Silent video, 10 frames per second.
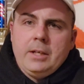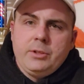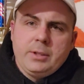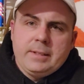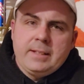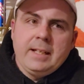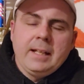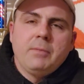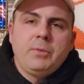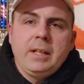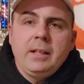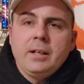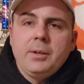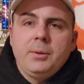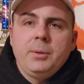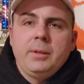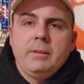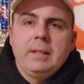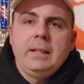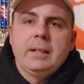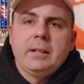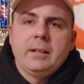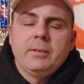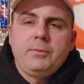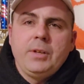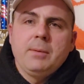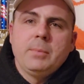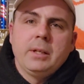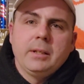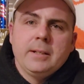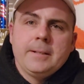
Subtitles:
As you can see in that video, the fitment